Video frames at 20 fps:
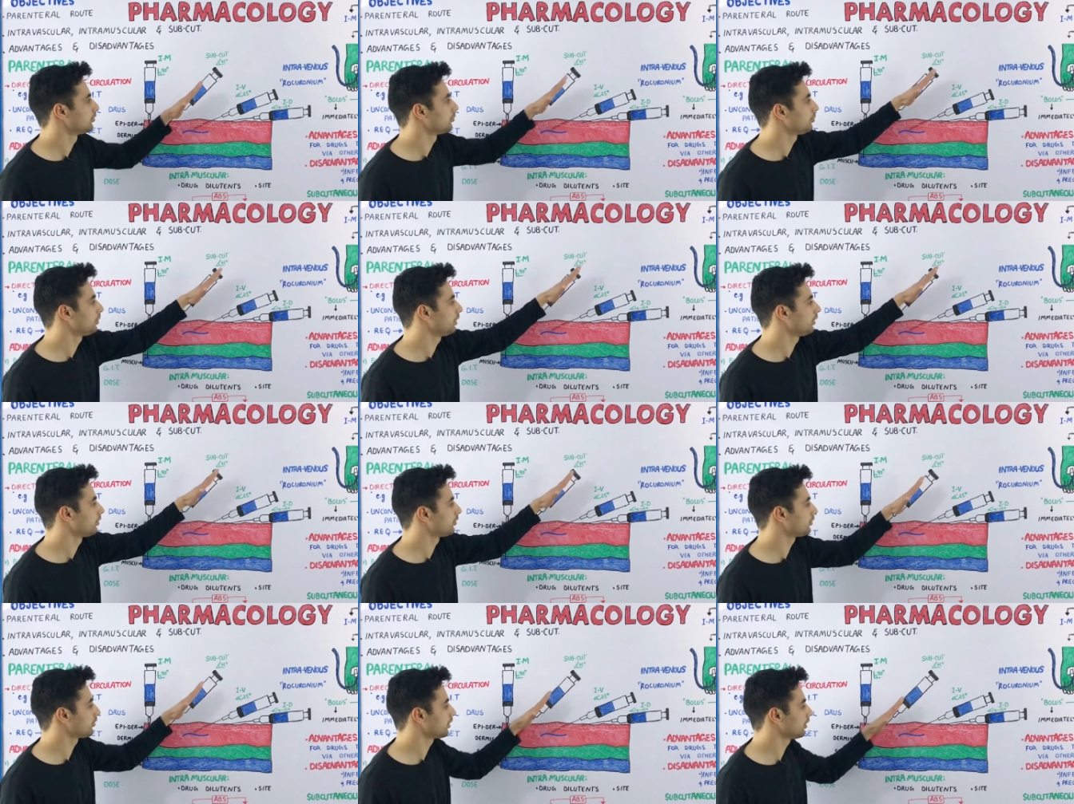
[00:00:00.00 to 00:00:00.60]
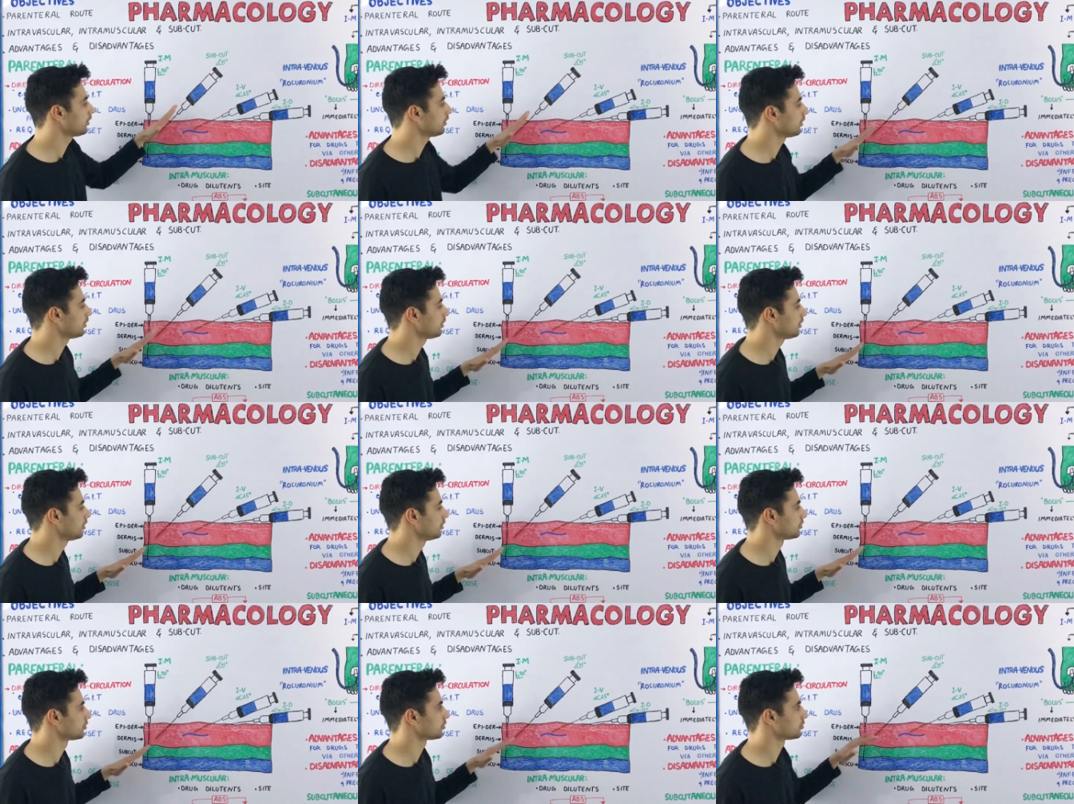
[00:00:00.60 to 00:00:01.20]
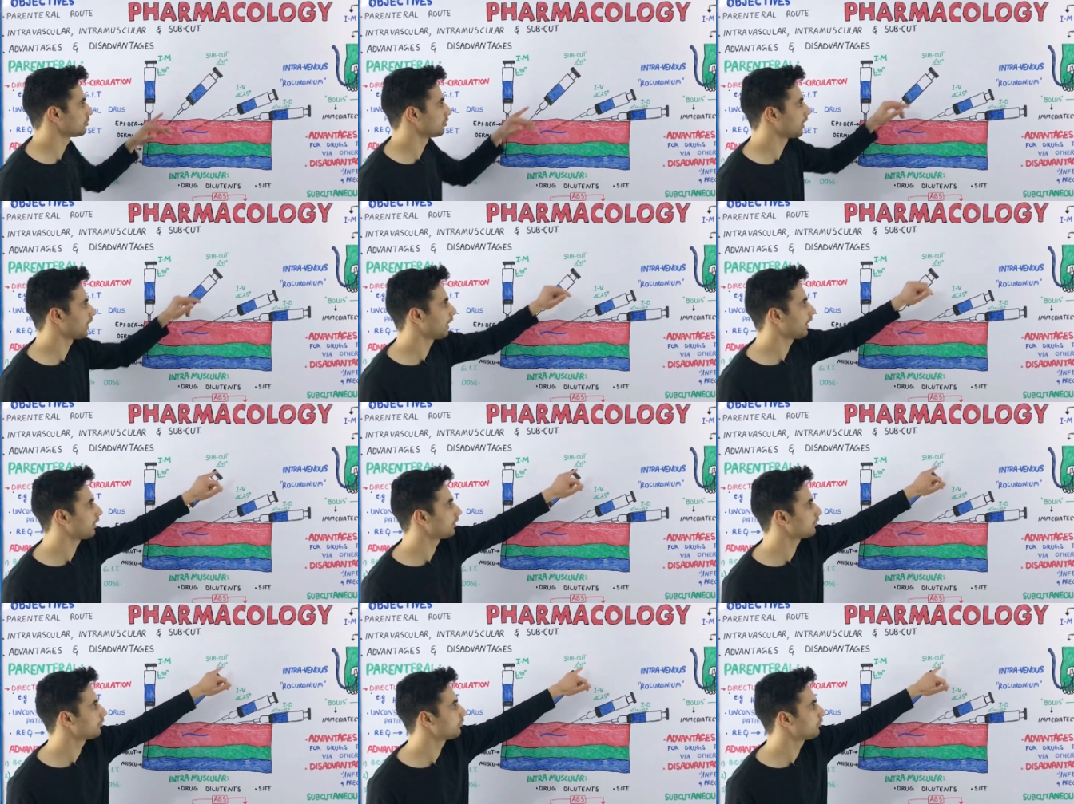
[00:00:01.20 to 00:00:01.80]
piercing the tissue
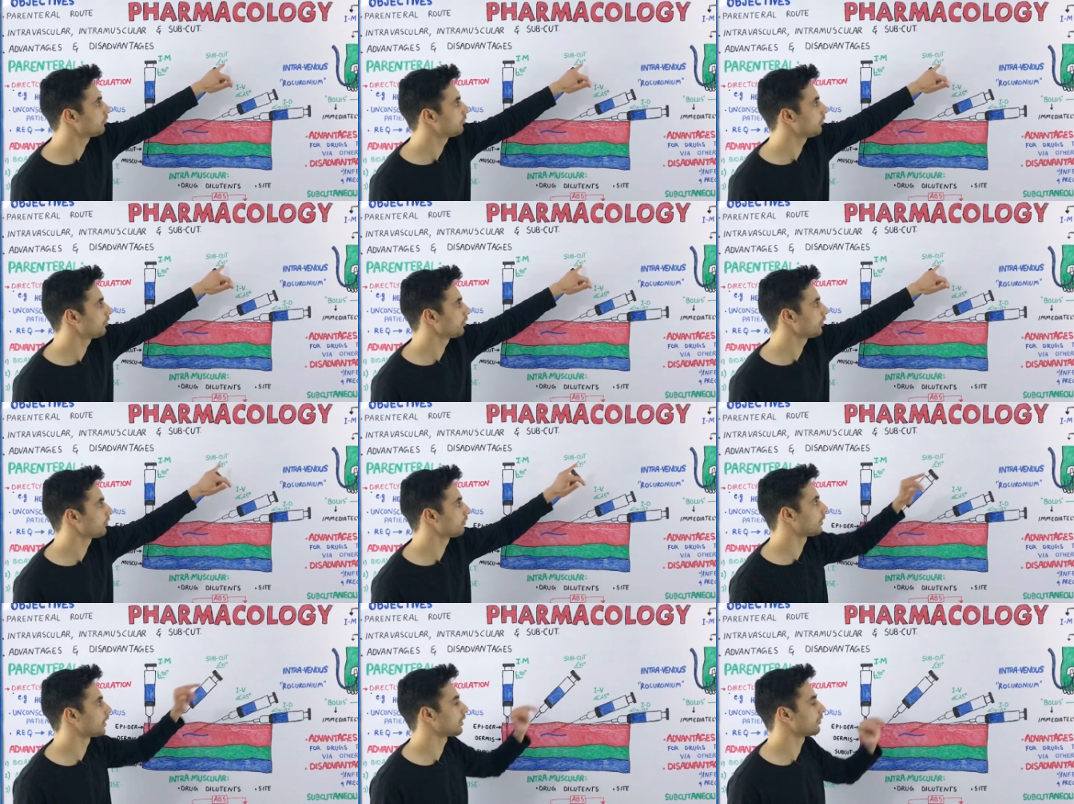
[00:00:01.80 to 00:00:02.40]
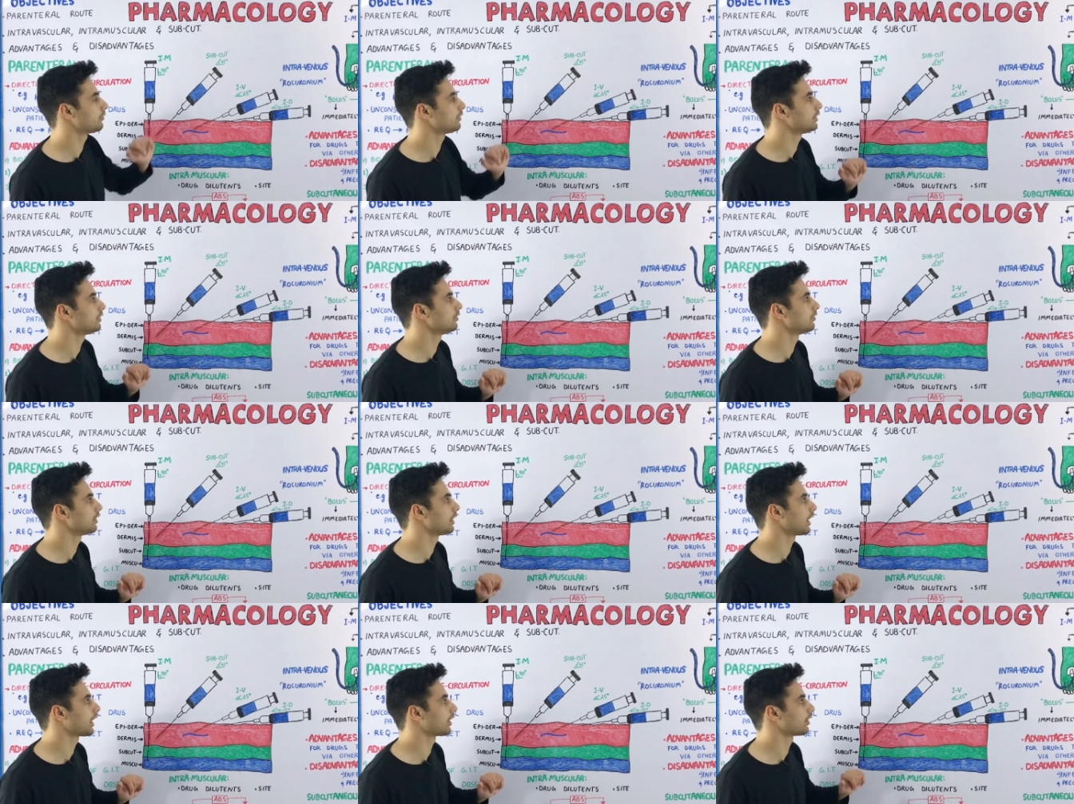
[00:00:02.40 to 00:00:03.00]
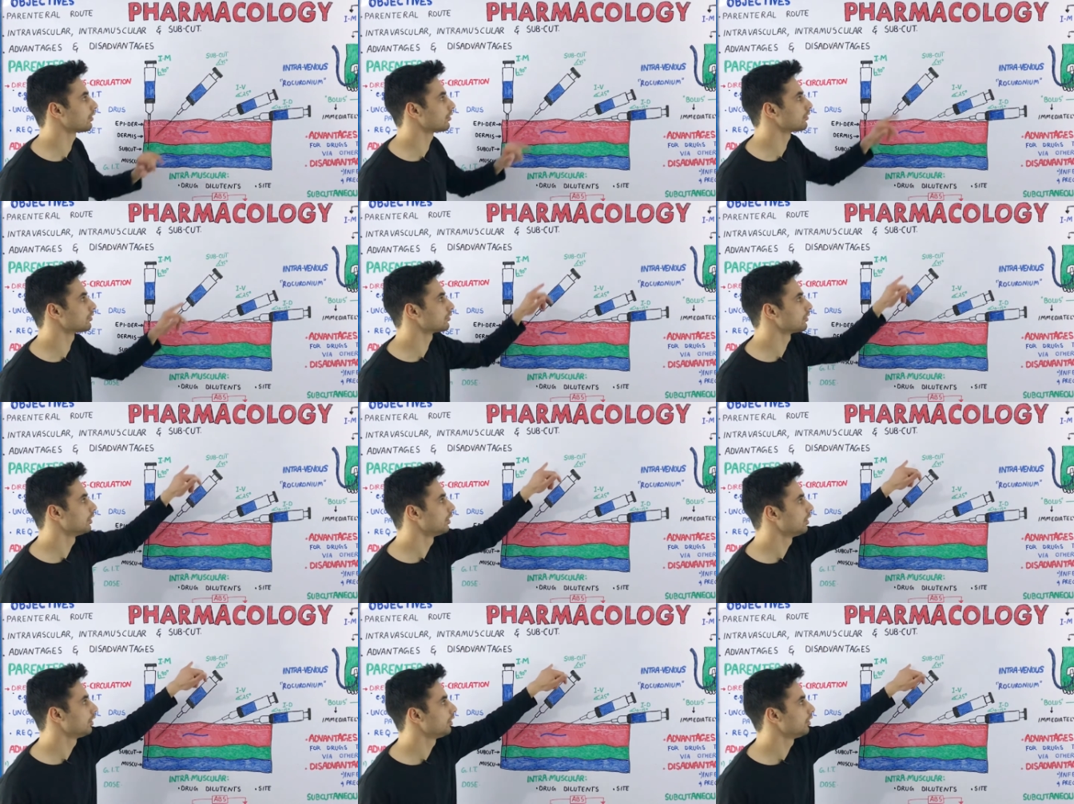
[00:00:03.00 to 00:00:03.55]
at 45 degree angle,